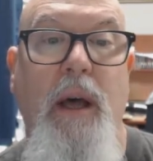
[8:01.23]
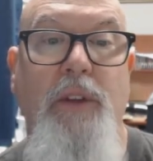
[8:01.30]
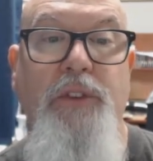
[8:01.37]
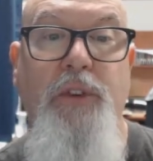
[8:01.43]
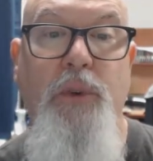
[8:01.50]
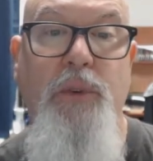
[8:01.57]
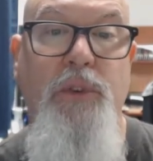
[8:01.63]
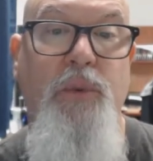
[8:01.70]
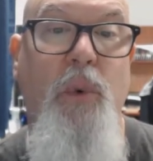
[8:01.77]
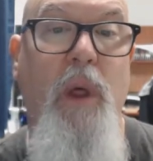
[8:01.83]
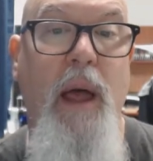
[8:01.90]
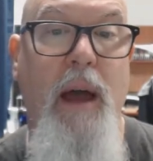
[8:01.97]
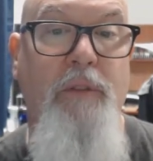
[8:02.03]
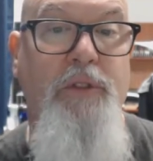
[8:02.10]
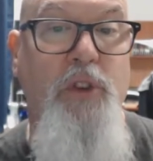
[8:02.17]
Students will
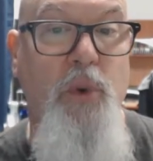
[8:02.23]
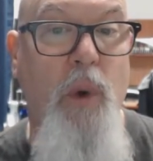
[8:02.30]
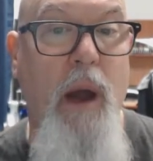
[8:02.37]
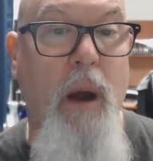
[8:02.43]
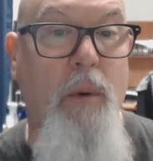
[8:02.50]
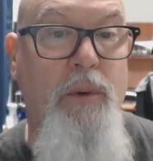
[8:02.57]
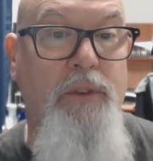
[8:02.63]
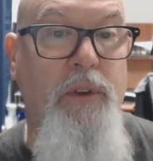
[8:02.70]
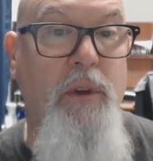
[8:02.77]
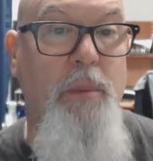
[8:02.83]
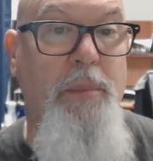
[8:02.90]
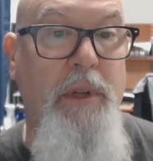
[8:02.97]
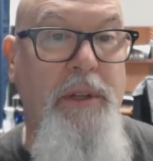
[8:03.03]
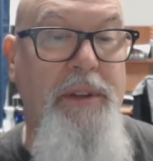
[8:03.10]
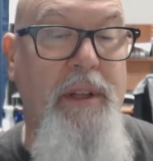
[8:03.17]
have 2 hours to
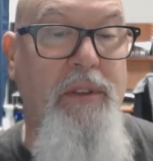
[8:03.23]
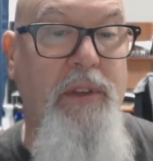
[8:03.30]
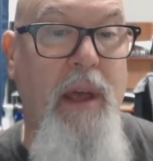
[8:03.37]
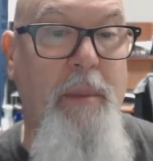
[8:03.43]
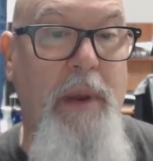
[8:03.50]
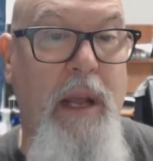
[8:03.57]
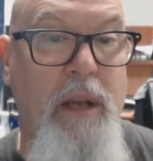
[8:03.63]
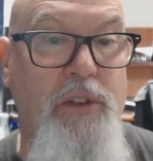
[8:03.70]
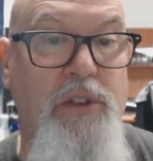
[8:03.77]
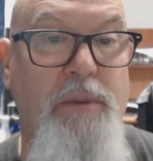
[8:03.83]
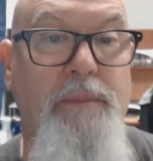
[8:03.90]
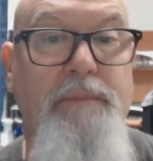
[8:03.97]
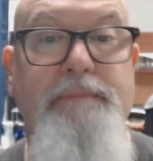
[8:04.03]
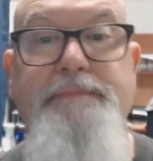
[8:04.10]
complete the examination.